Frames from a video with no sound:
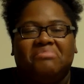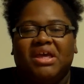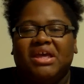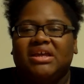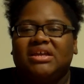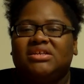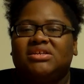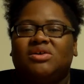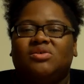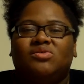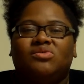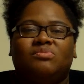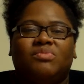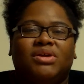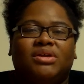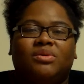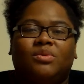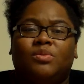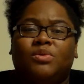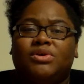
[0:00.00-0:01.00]
They told
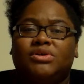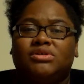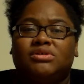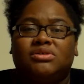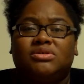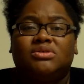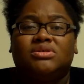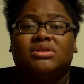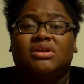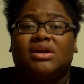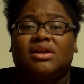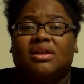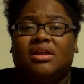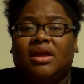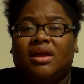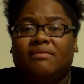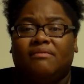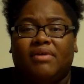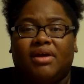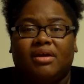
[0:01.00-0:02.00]
me the worst news and I'd
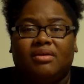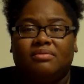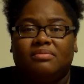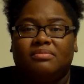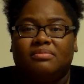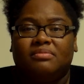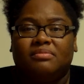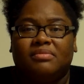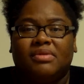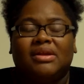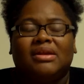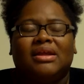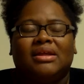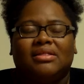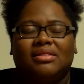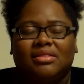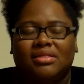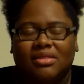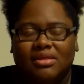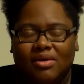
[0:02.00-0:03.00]
laugh at them.
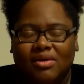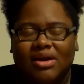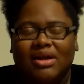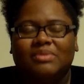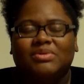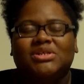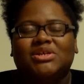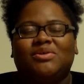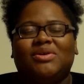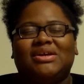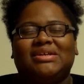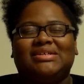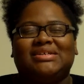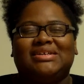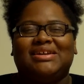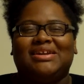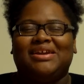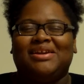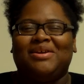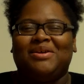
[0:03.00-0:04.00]
They thought I was
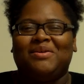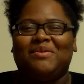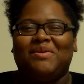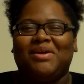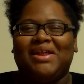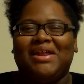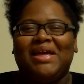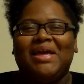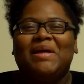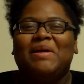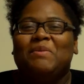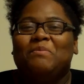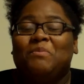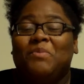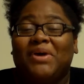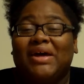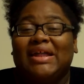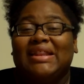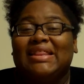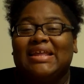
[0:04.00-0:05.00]
crazy, and I know it.
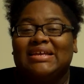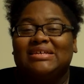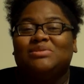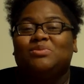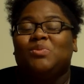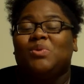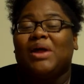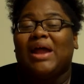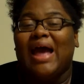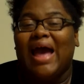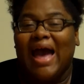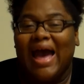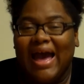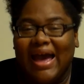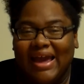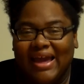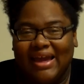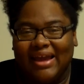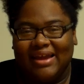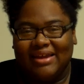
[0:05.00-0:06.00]
But that's what
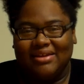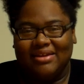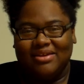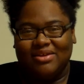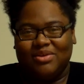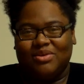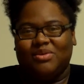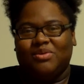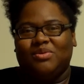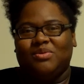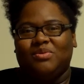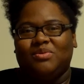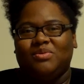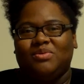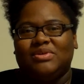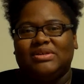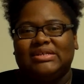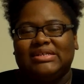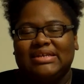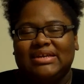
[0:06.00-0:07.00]
I had to do
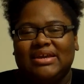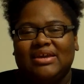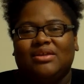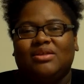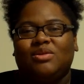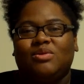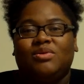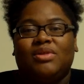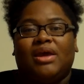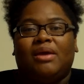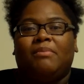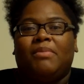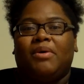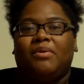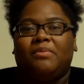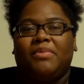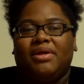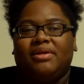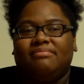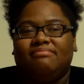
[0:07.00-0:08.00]
to get through that
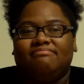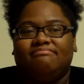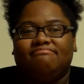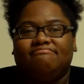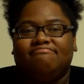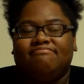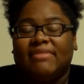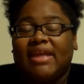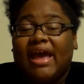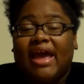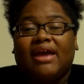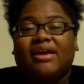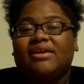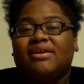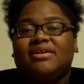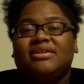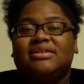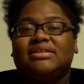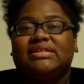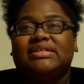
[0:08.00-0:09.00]
moment. I
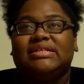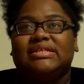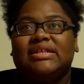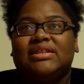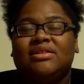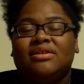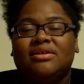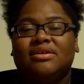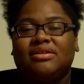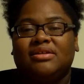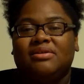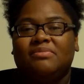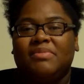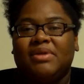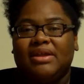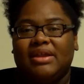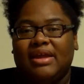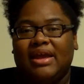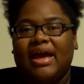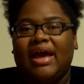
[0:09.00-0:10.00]
couldn't look them
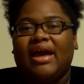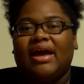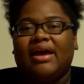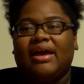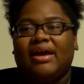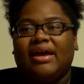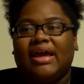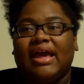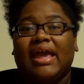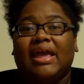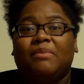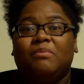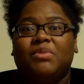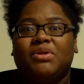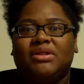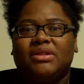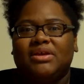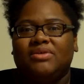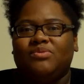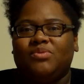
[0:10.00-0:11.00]
in the eye and
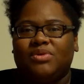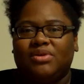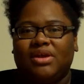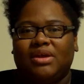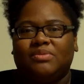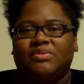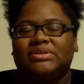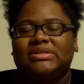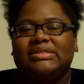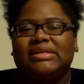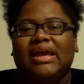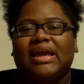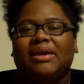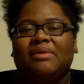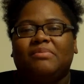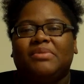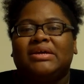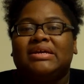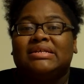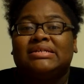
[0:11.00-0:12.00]
believe what they were
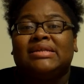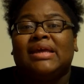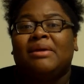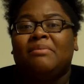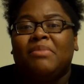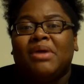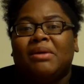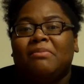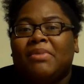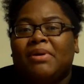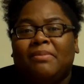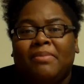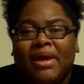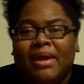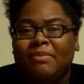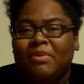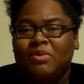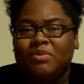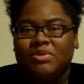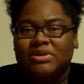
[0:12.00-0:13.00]
saying, because that meant my
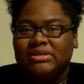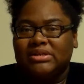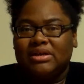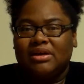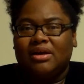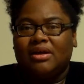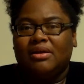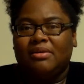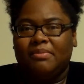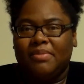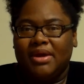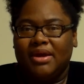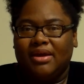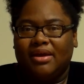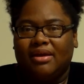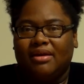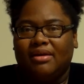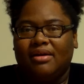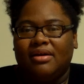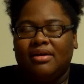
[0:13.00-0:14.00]
baby wasn't going to be
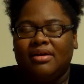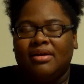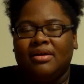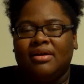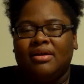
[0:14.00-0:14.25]
here.